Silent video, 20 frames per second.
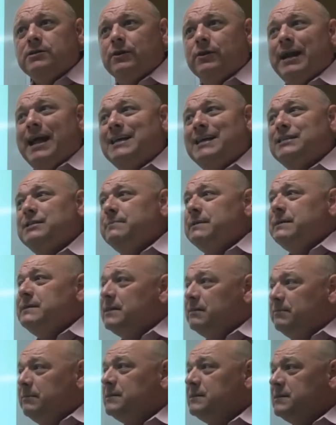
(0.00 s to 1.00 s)
So it has to be
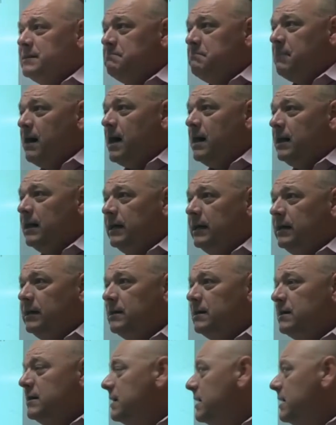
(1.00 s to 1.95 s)
something symbolic.